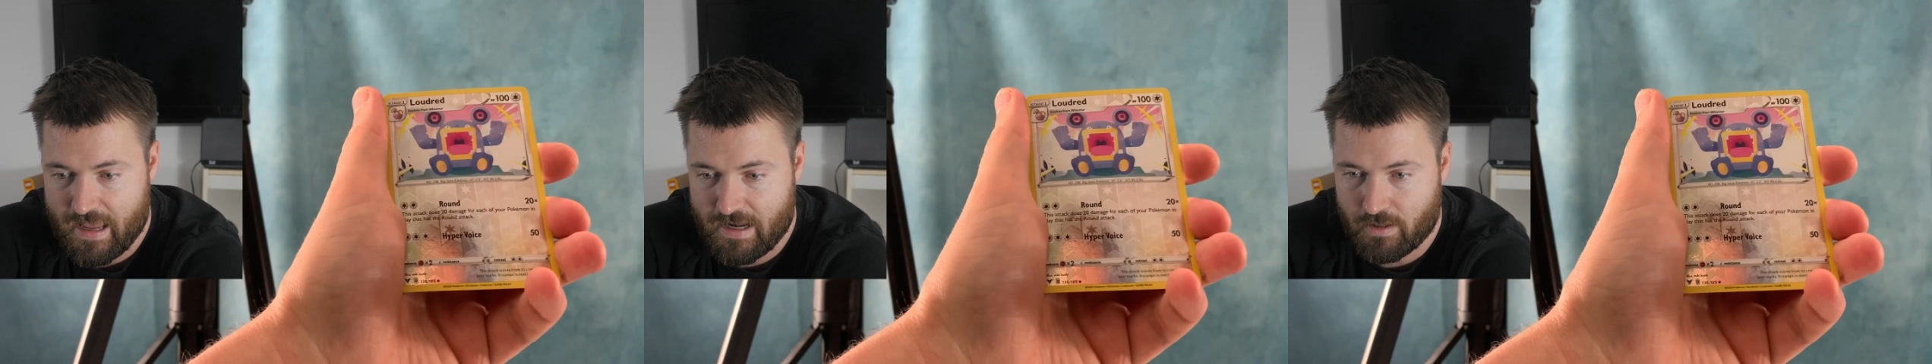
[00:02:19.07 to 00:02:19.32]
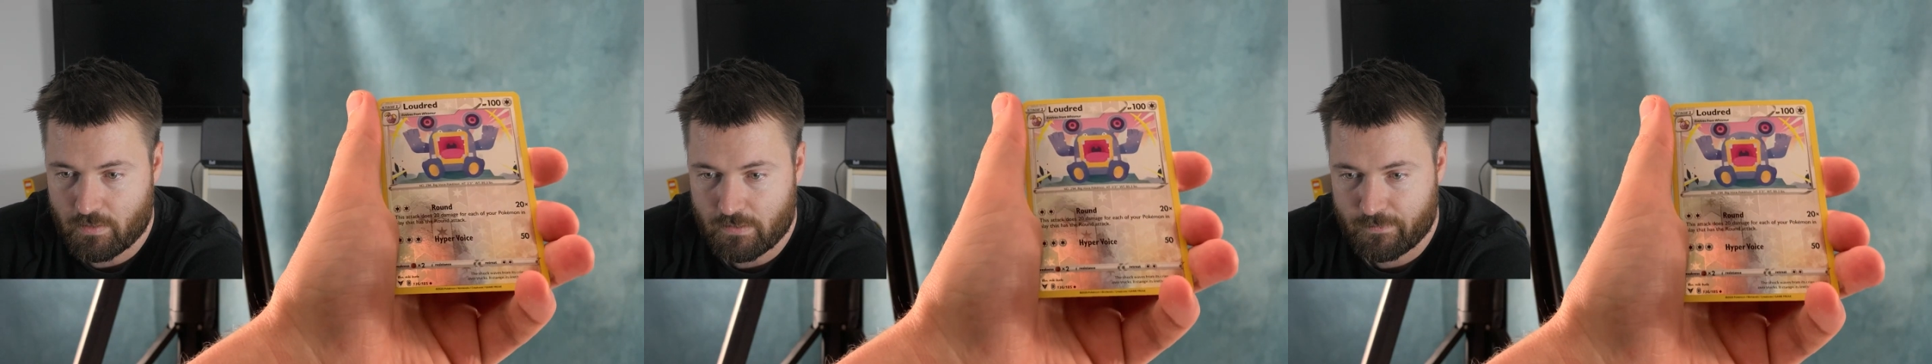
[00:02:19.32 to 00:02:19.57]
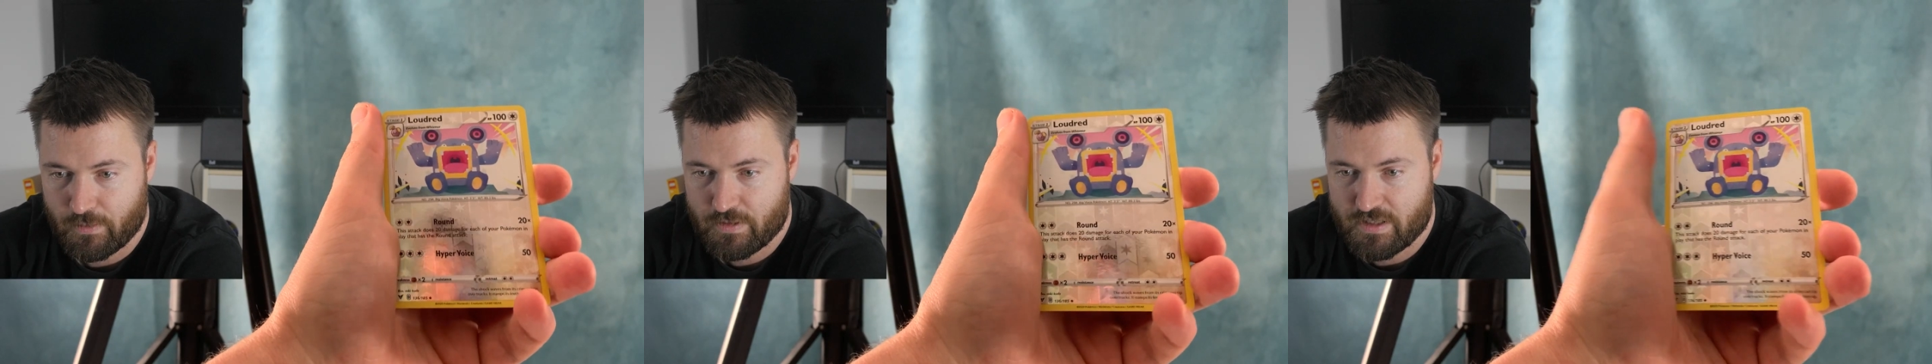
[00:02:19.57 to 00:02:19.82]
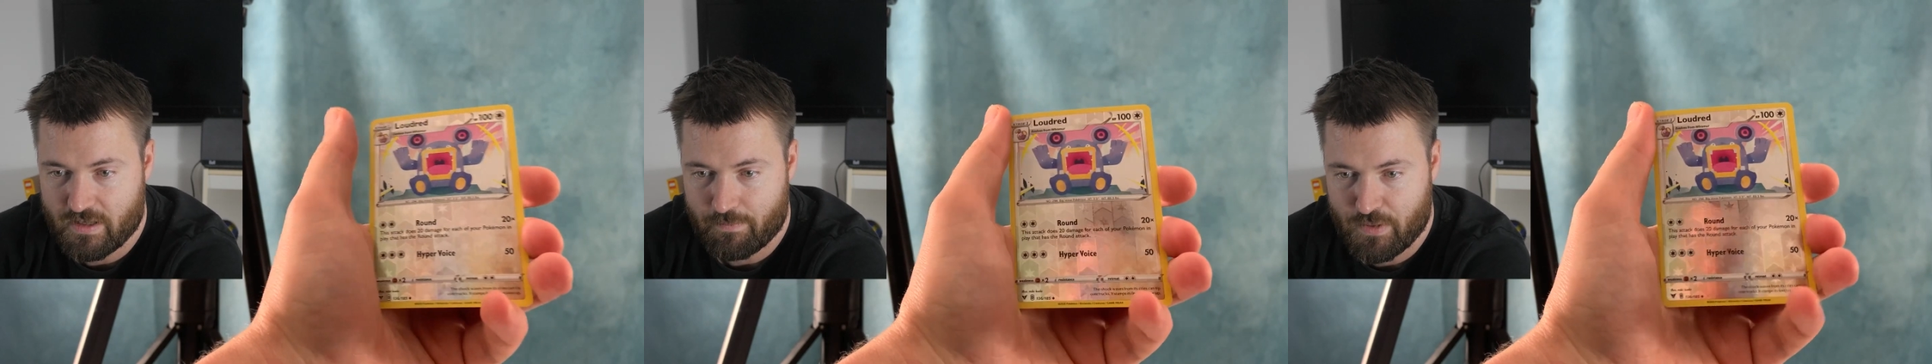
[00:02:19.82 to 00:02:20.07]
and our
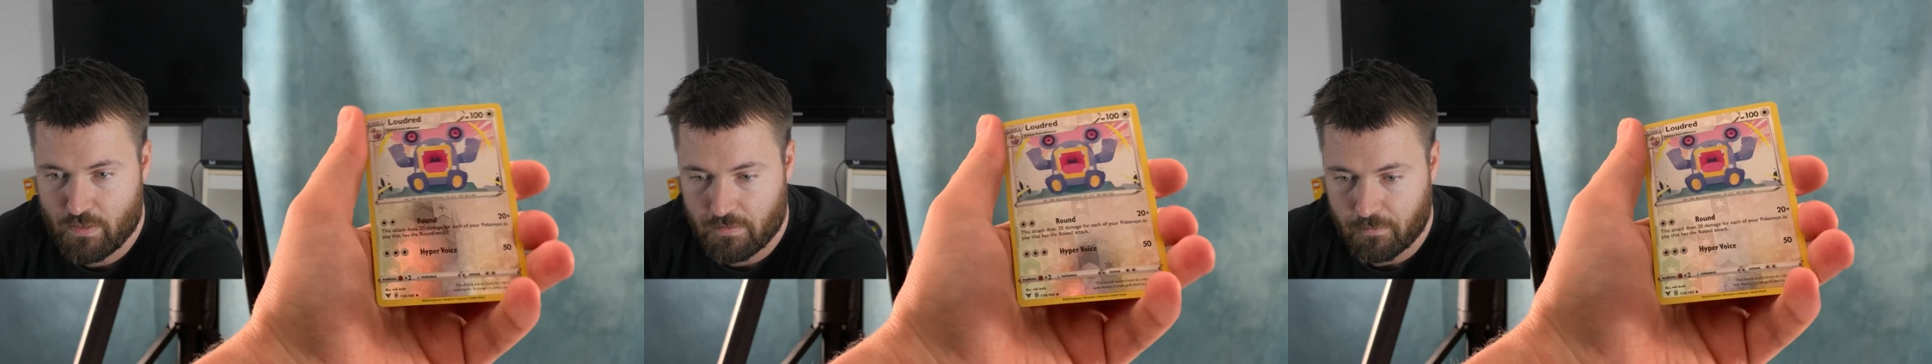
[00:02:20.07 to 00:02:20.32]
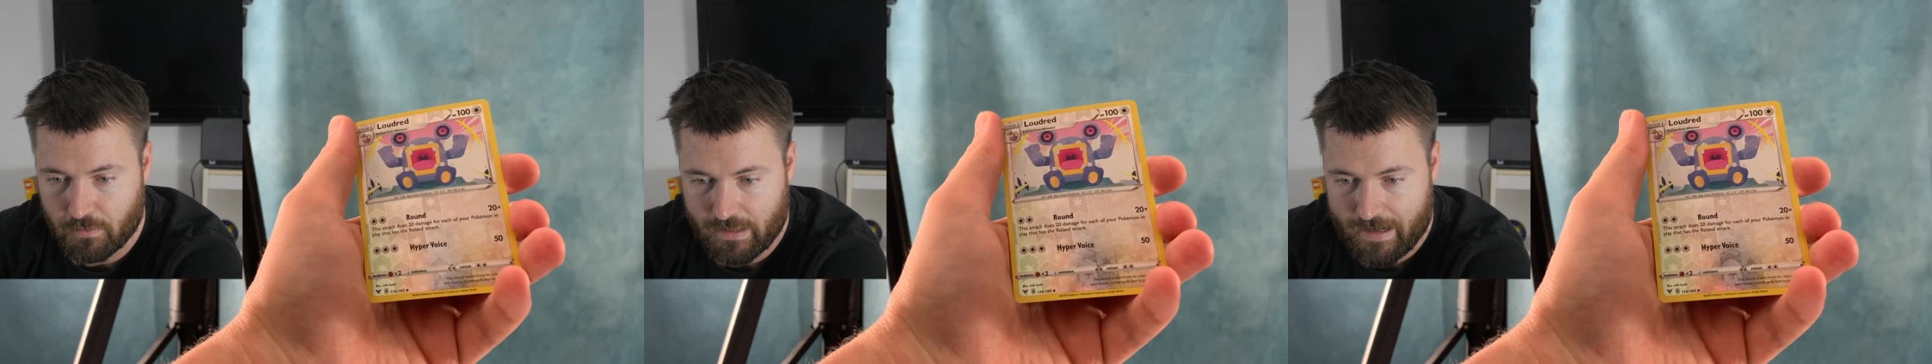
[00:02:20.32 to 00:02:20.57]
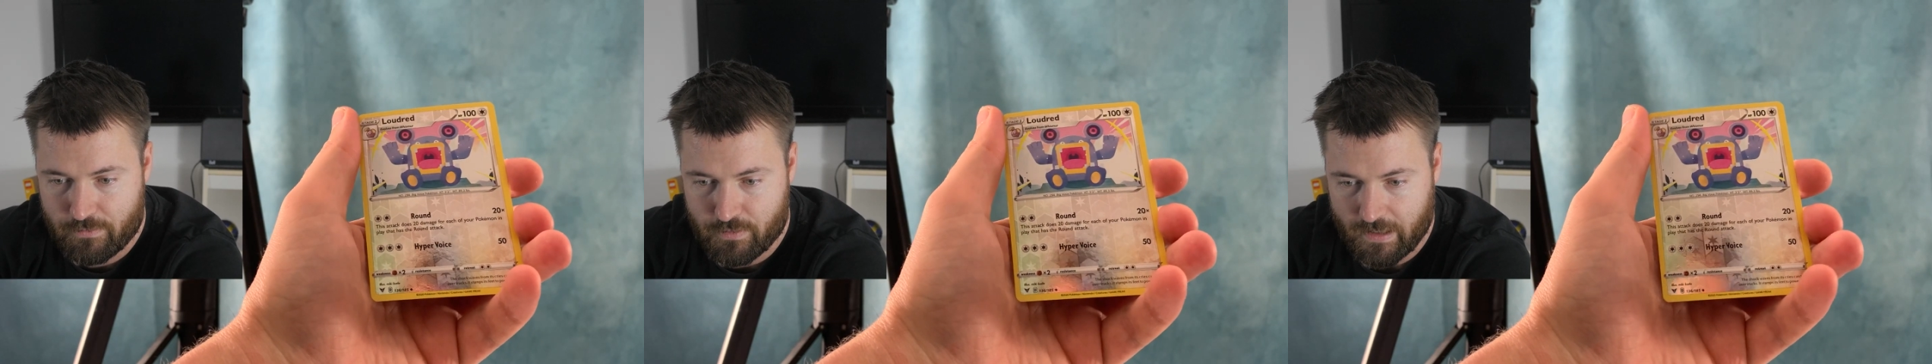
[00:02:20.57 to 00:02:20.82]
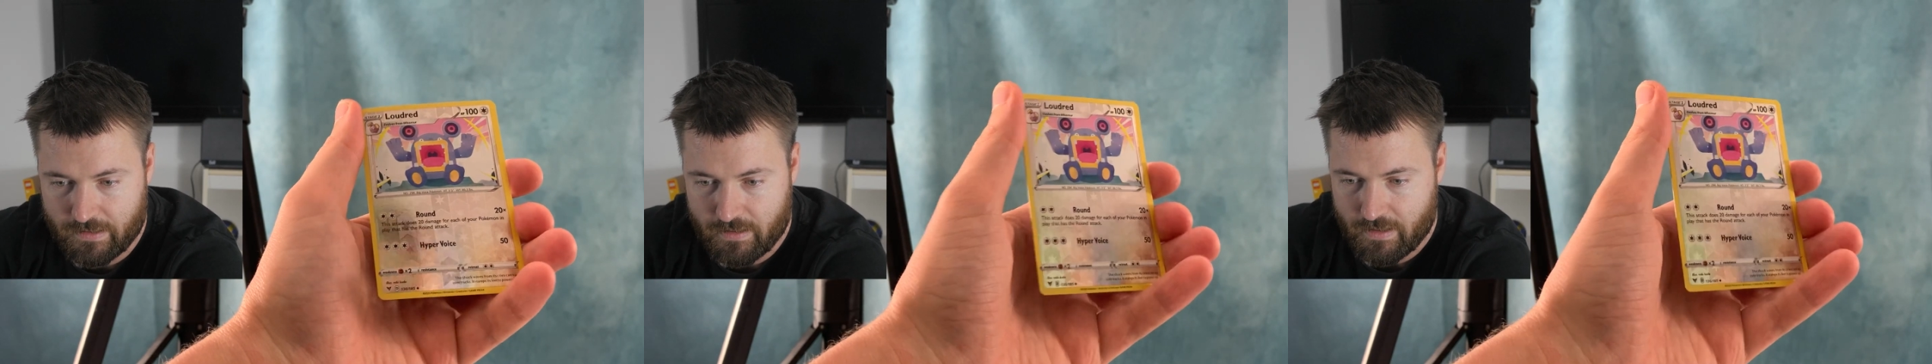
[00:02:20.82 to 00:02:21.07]
reverse is a beautiful
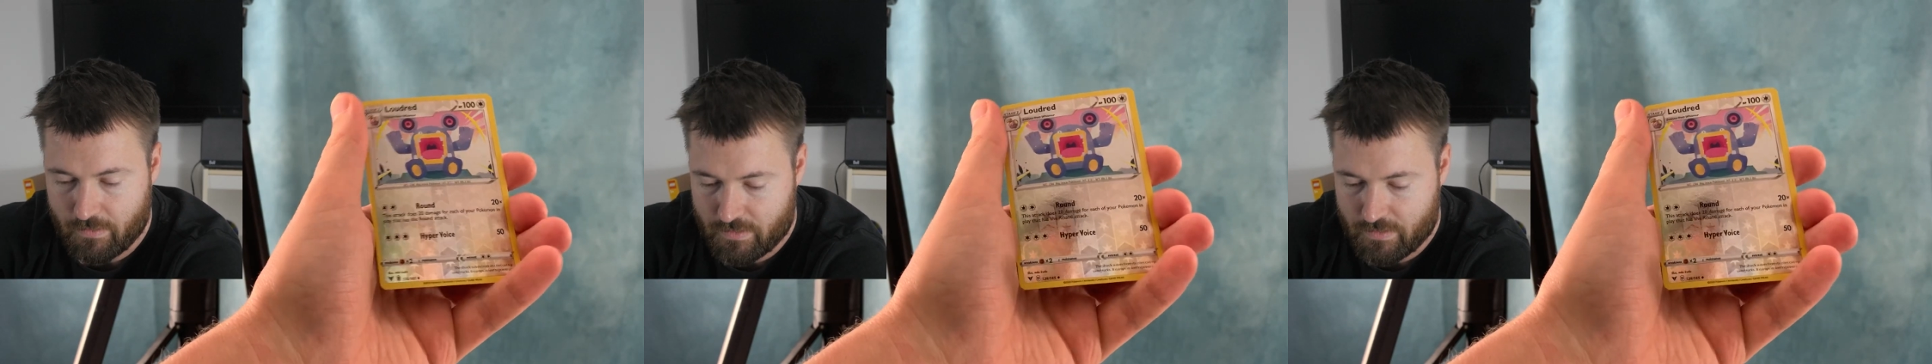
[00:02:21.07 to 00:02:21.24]
Loudred,